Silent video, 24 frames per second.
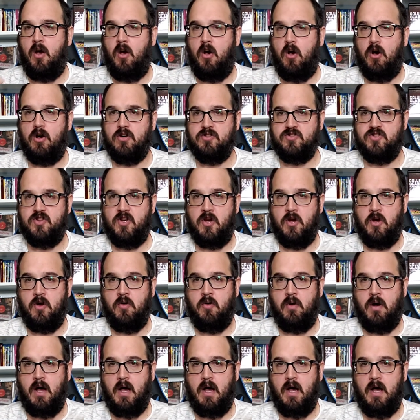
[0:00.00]

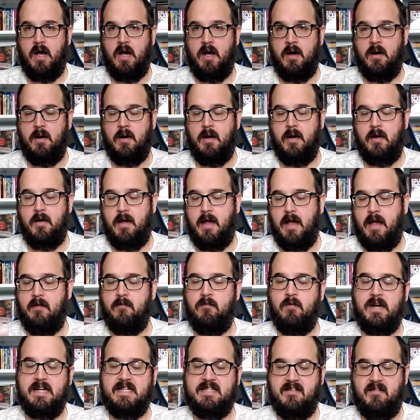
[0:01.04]
also
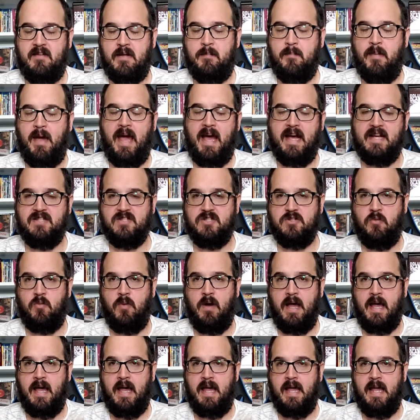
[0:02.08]
had recently passed
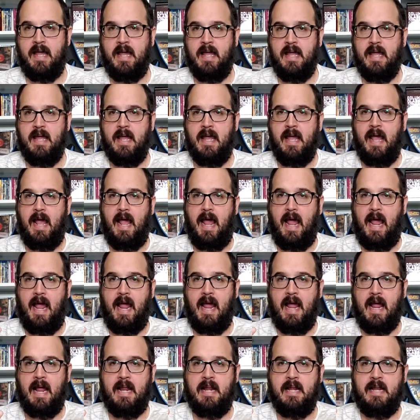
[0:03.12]
away.
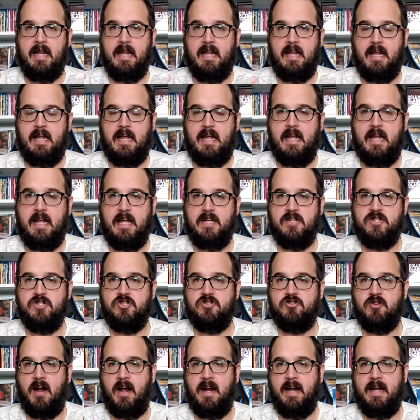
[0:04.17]
And he's
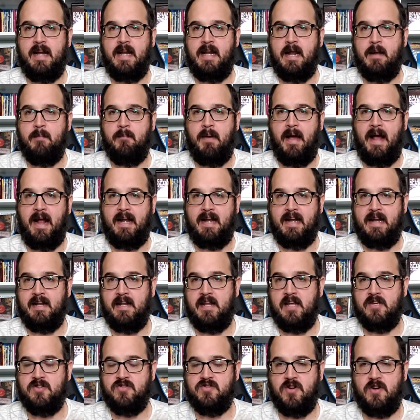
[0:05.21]
trying to get back
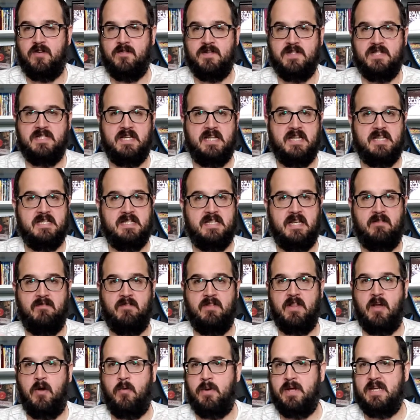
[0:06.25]
into his services,
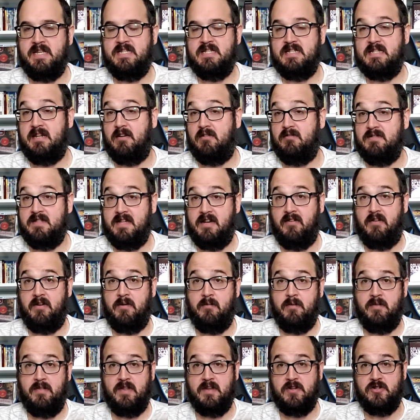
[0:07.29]
even though he's still
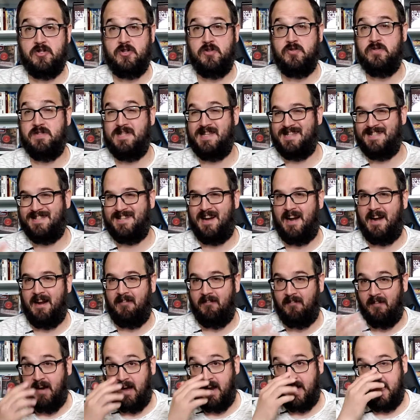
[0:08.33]
dealing with issues. He's kind
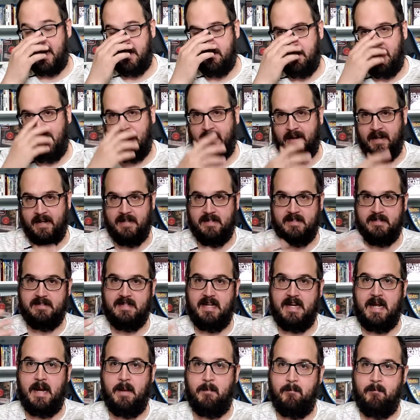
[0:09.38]
of lying about it
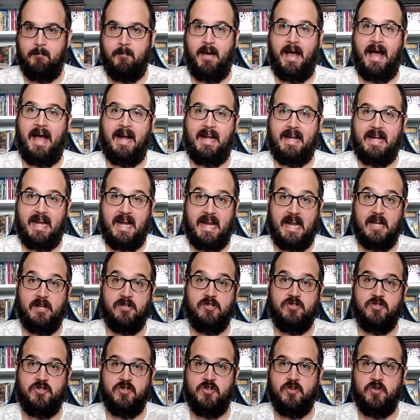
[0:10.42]
to get back
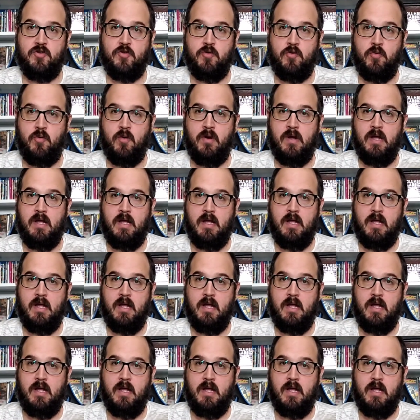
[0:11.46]
into